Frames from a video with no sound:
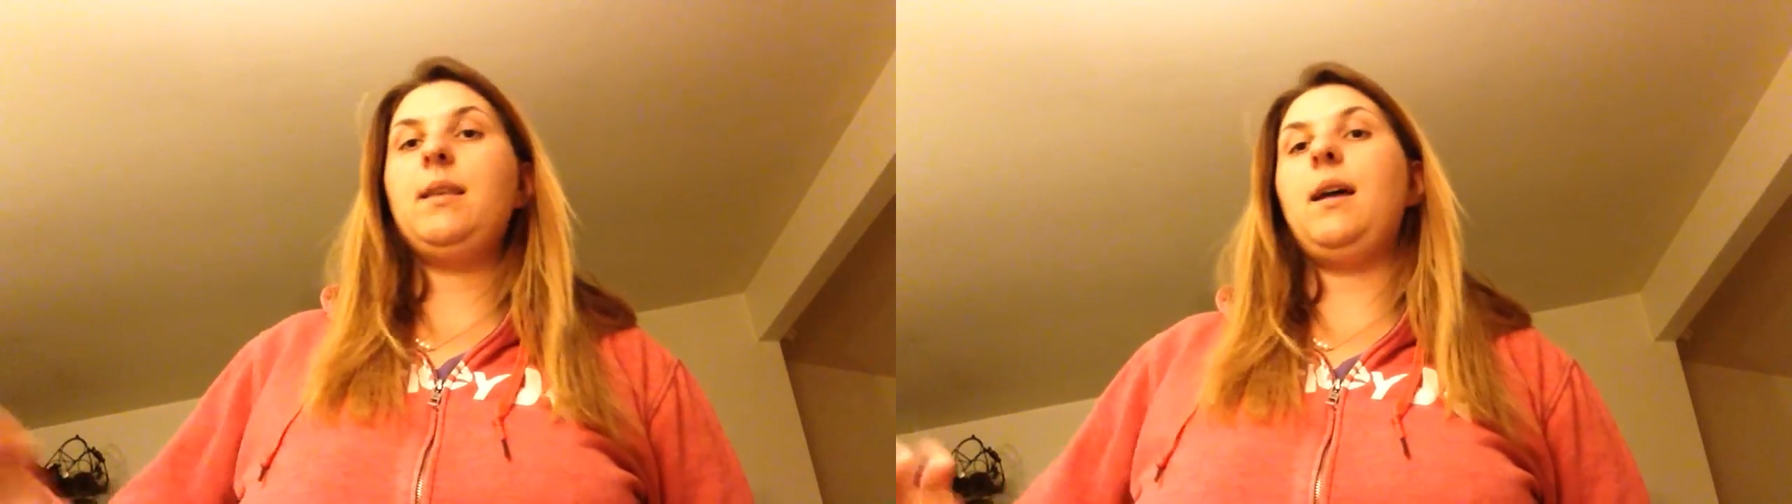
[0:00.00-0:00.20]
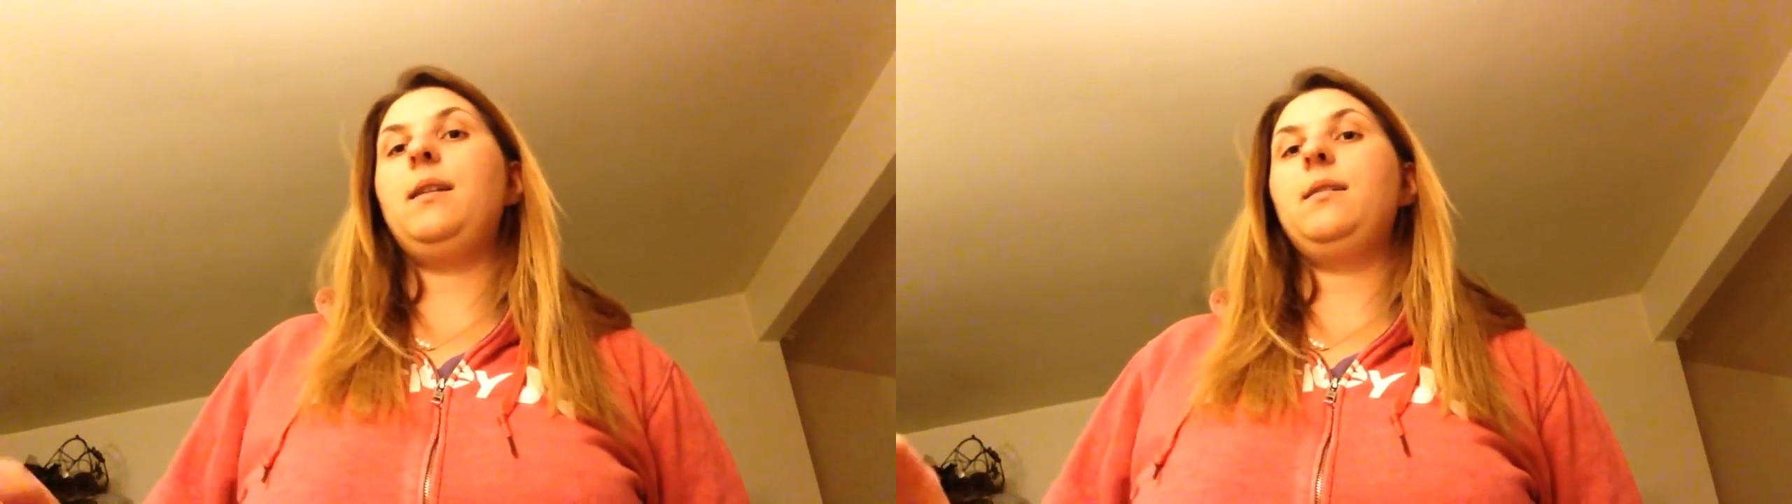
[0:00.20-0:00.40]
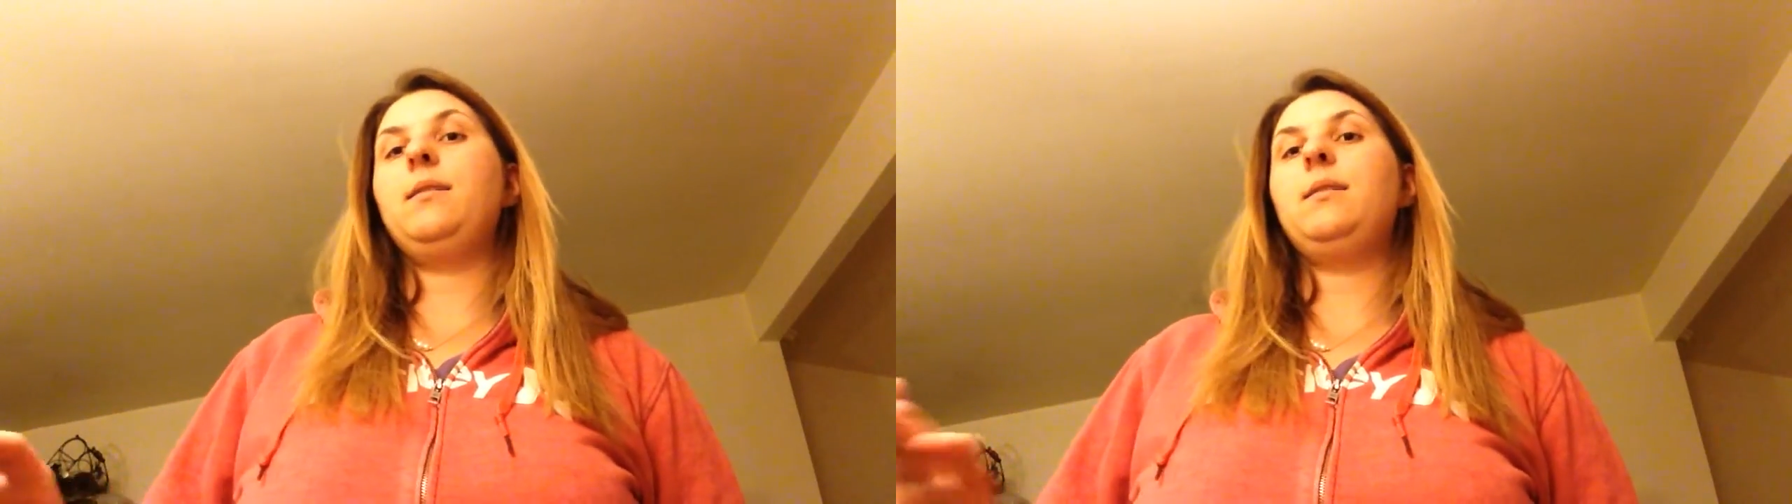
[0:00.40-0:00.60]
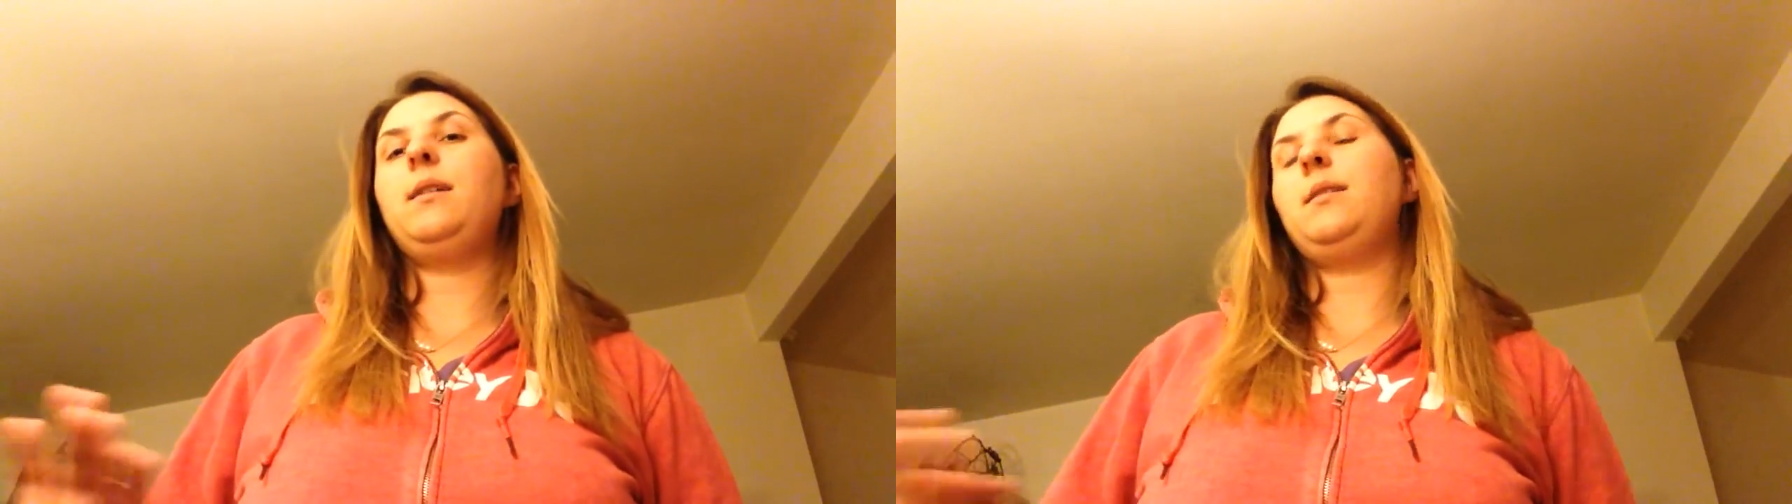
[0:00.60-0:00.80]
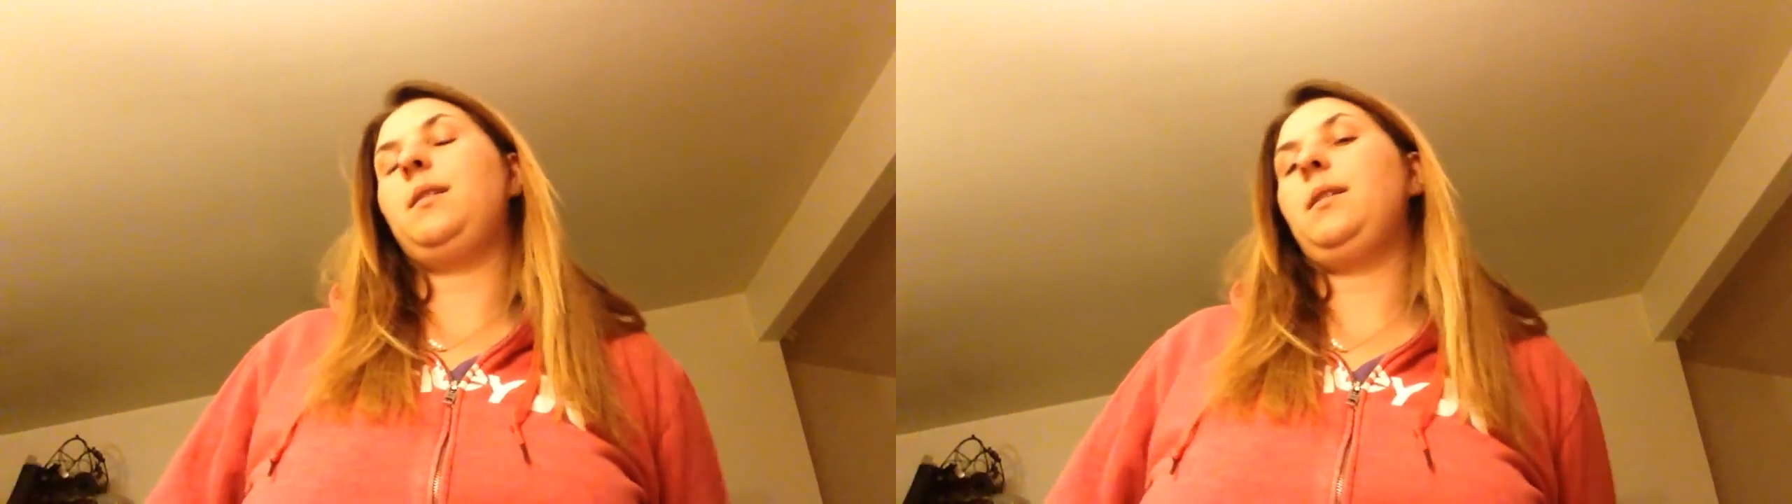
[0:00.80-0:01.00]
that
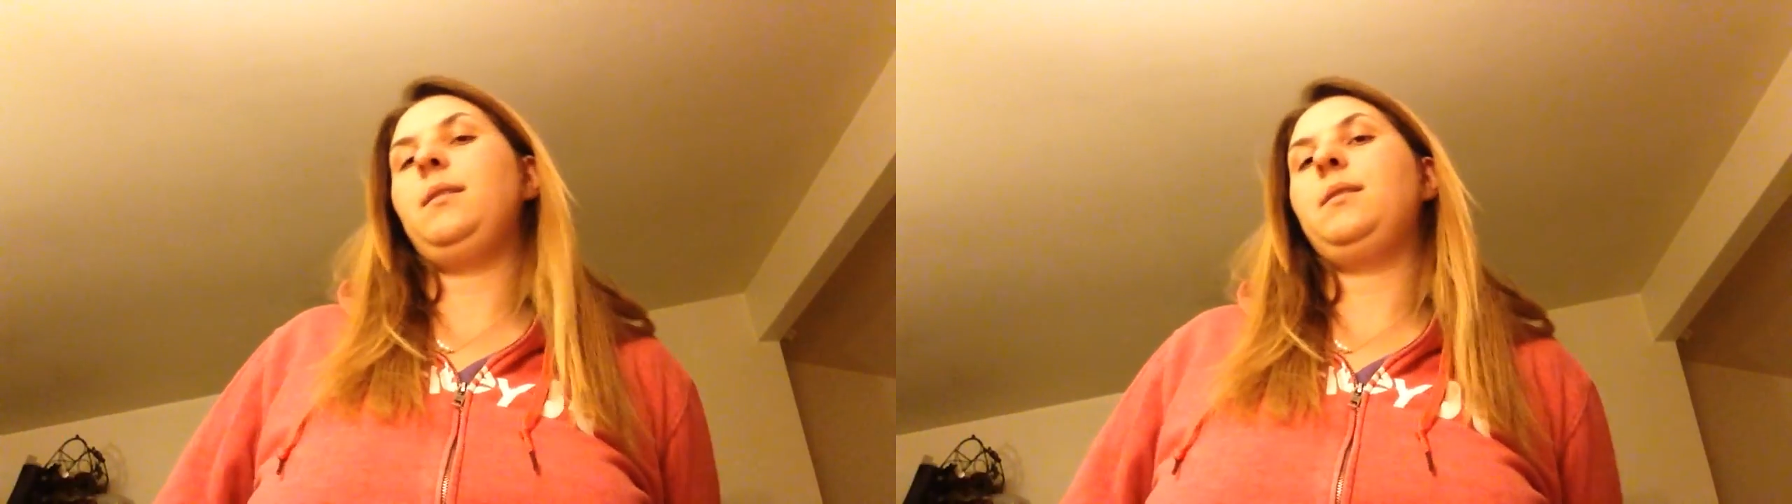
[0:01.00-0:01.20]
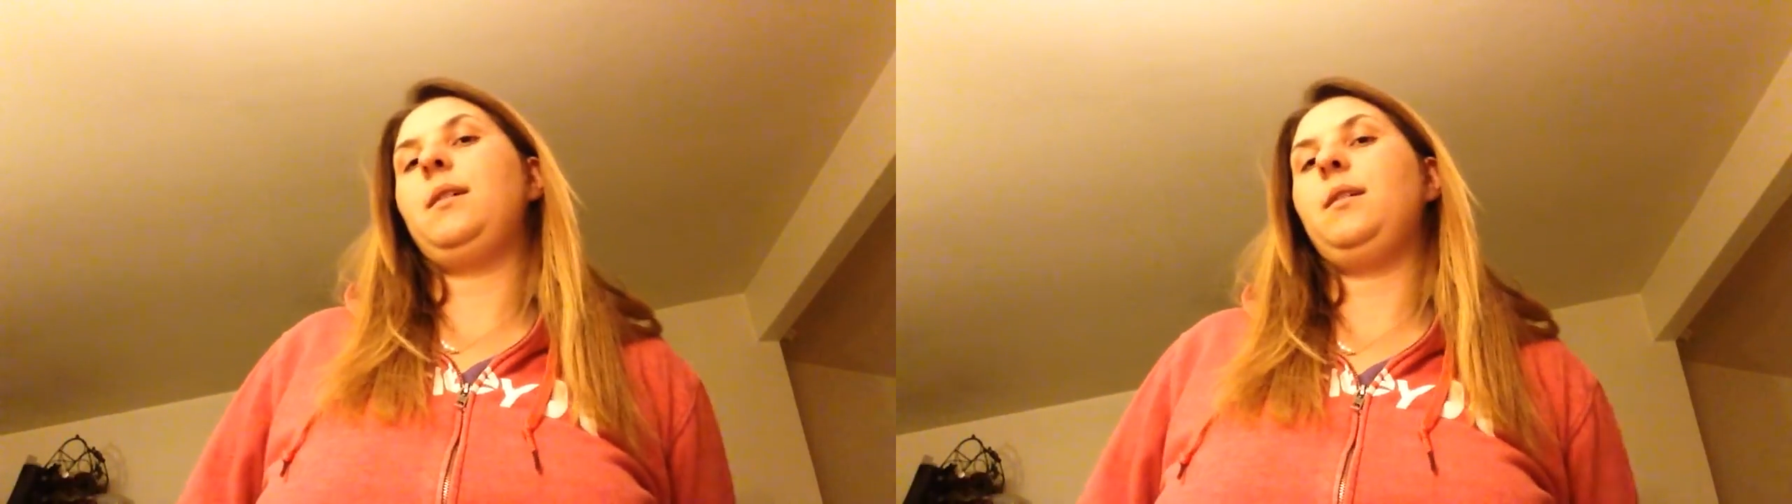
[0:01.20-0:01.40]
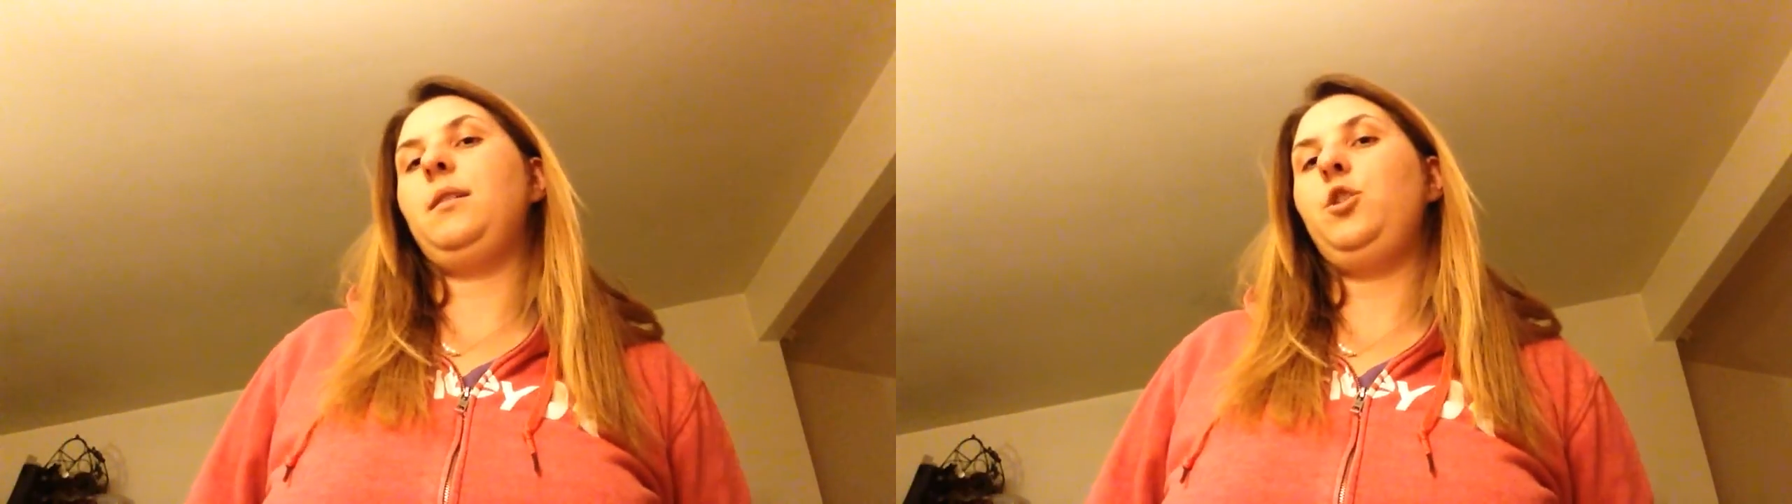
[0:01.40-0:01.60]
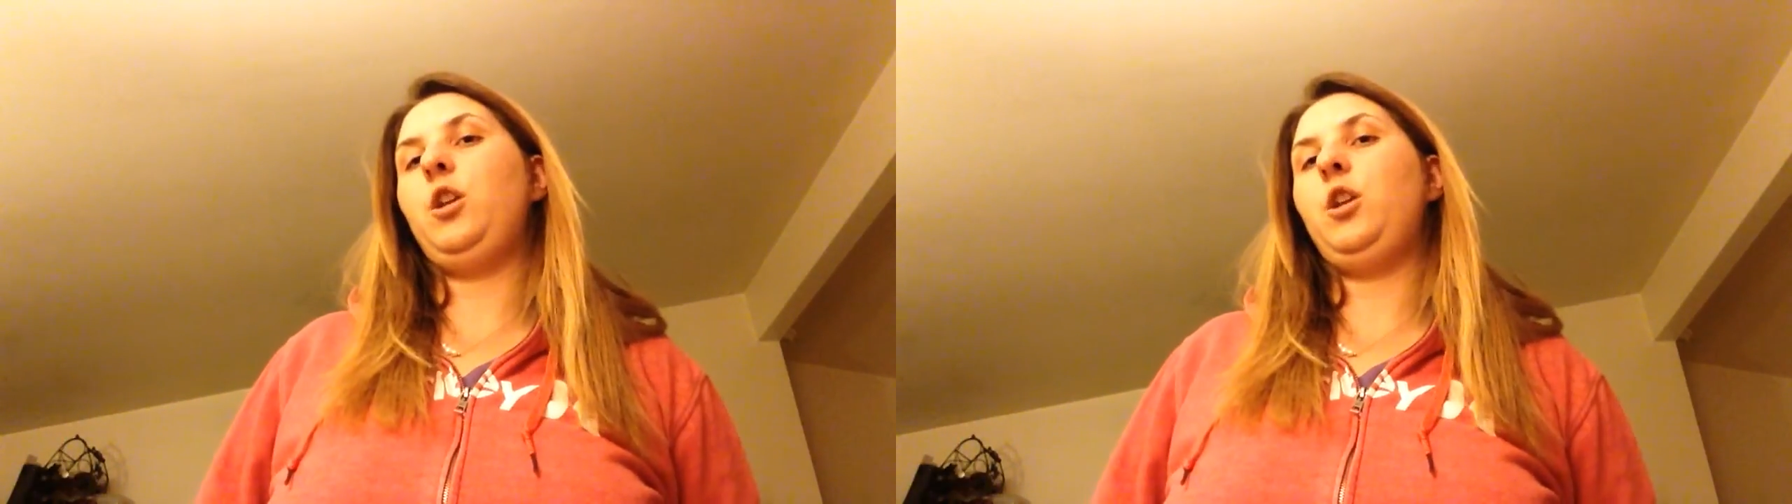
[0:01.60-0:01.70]
doesn't necessarily